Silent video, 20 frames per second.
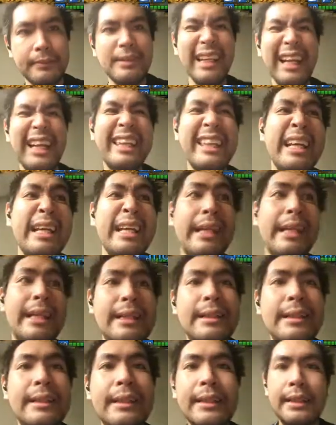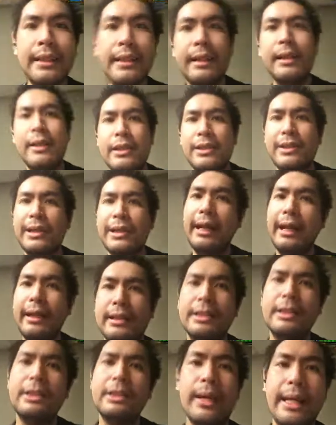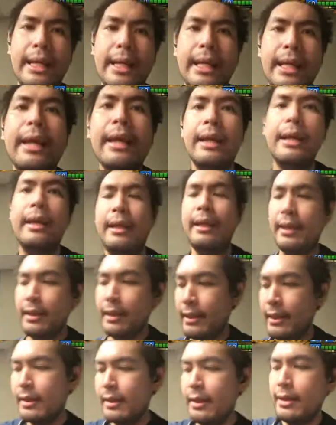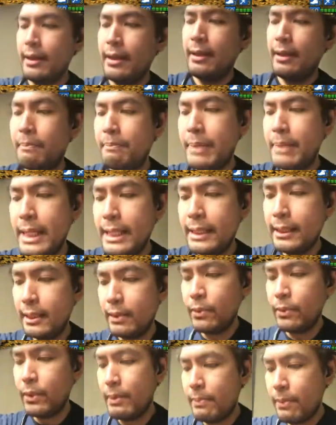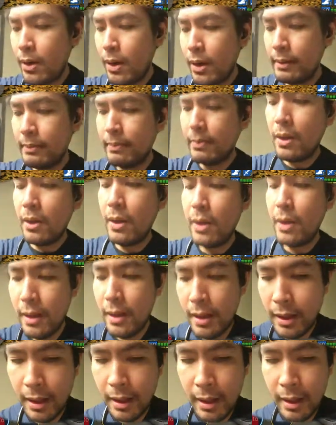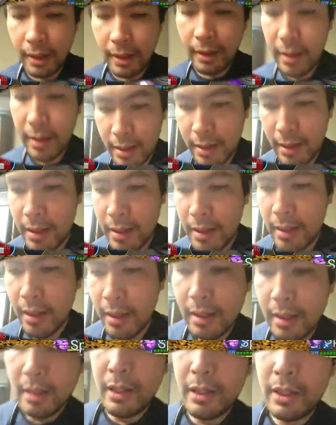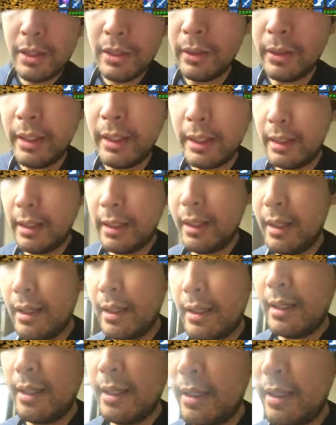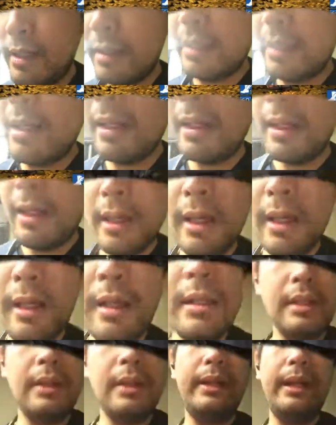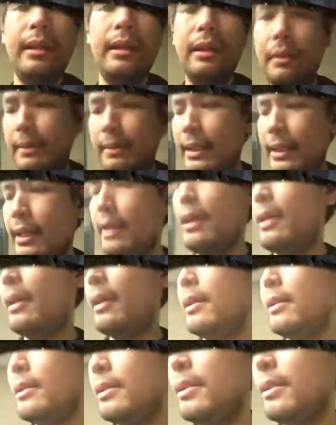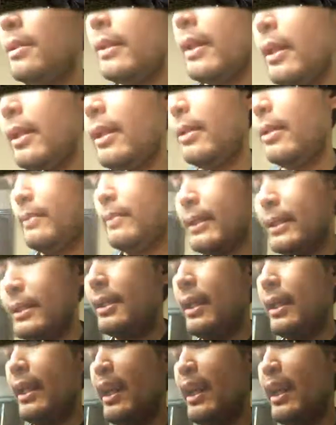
I think Dragon's 20 beaten with Broadmaw. Oh, shoot, I need to slow down a little bit. Slow down a little bit, son.